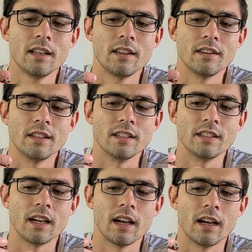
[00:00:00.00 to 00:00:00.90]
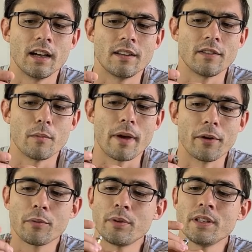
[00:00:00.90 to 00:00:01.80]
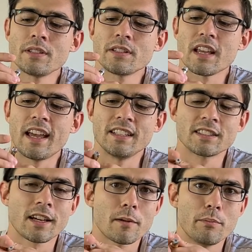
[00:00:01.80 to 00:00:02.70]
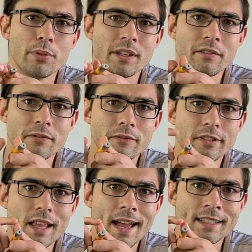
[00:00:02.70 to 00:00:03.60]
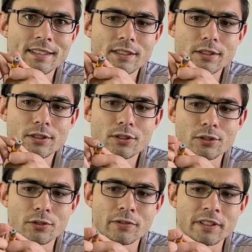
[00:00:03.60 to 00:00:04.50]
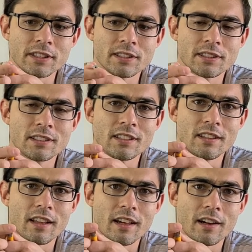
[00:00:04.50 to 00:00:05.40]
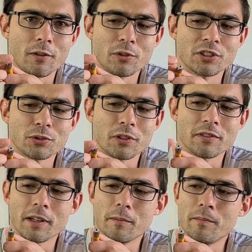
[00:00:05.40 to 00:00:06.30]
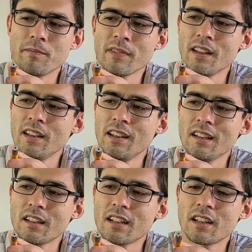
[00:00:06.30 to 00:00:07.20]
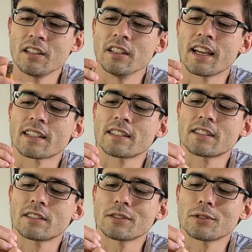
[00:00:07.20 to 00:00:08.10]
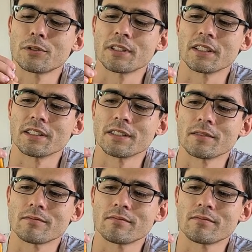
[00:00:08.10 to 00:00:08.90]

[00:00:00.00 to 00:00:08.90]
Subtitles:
the mouthpiece, and it's got a big flat surface there, which sort of collects sort of the